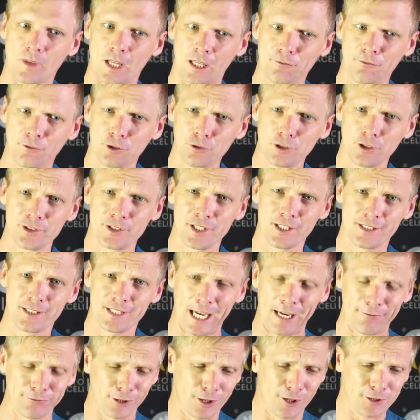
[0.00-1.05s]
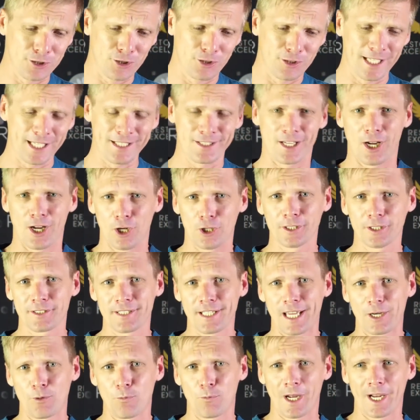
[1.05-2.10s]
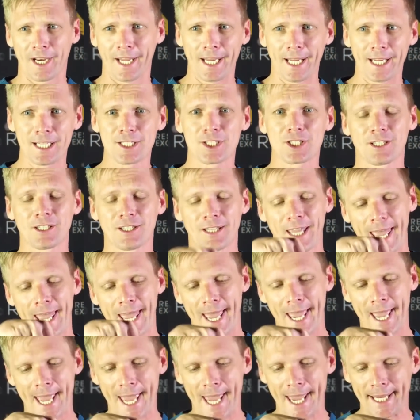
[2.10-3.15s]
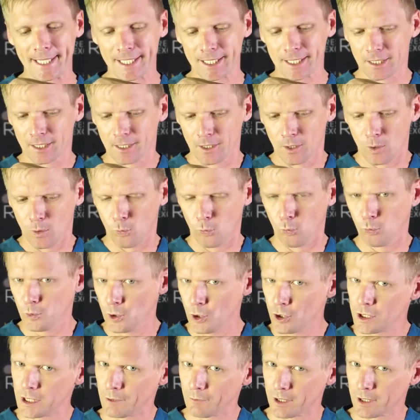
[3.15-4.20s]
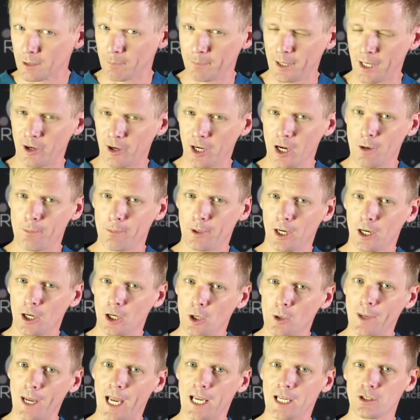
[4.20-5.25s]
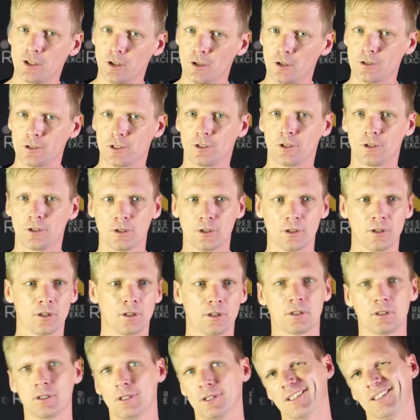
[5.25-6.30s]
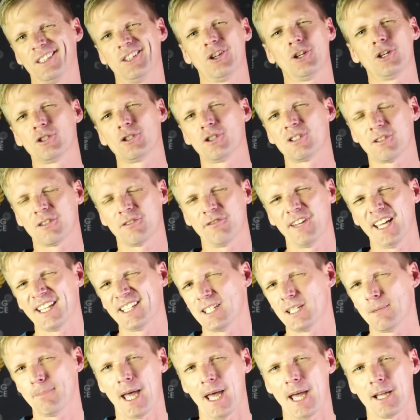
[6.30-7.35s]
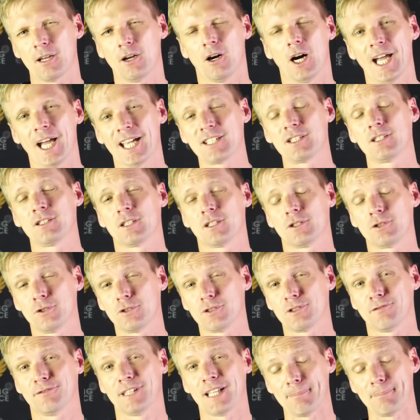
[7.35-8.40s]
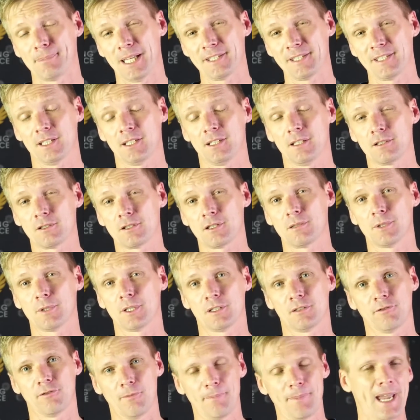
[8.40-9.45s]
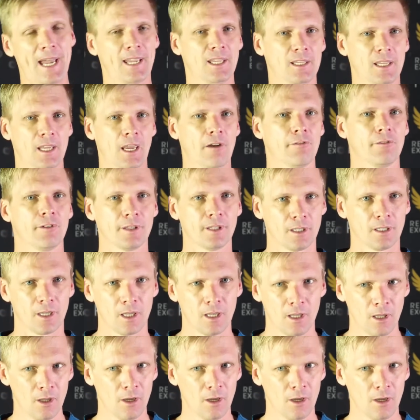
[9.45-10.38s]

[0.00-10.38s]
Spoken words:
If you're using Teflon, you need to hold it down on one end, and usually with a perio probe, and you can use a fancy packer. I actually just use a flat plastic instrument for packing everything.